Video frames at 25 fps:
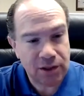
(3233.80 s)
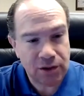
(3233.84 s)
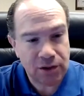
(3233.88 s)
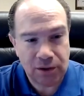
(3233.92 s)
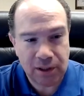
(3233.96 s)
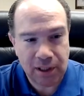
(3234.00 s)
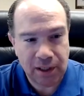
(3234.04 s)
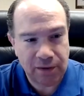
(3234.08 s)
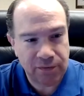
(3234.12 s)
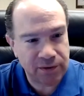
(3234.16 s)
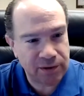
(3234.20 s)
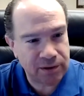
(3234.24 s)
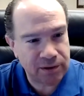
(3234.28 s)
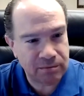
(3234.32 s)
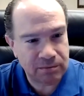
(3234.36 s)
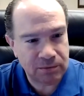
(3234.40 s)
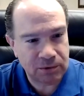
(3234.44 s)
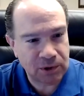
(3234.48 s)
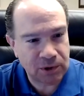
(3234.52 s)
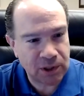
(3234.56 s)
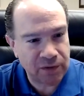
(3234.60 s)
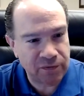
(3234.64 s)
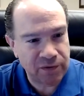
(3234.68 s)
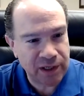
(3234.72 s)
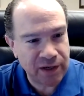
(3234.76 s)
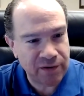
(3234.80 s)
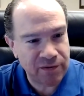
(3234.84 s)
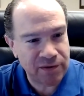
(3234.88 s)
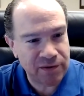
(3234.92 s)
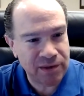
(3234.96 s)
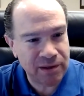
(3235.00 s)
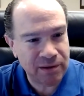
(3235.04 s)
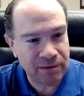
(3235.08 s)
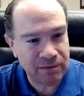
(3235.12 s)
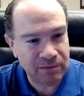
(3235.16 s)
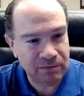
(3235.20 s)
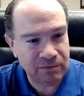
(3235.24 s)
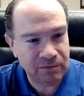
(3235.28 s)
you covered, covered
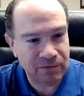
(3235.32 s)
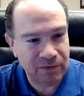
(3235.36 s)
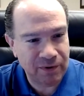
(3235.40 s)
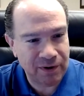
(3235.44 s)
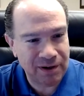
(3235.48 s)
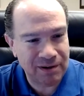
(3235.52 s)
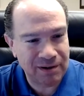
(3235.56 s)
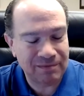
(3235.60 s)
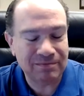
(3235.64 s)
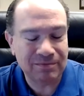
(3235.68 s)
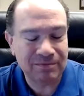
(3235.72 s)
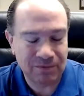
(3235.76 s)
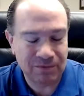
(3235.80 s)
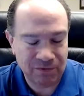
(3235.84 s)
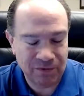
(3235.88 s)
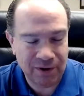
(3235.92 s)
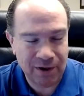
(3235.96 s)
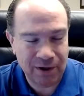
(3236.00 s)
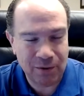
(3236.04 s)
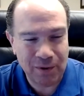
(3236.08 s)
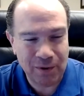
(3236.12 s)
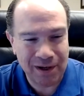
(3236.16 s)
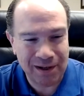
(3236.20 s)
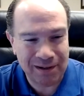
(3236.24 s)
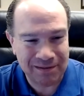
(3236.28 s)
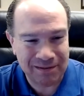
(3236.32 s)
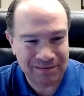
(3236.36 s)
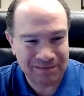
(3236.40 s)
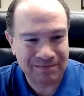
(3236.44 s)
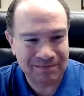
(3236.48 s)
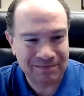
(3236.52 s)
everything very, very well.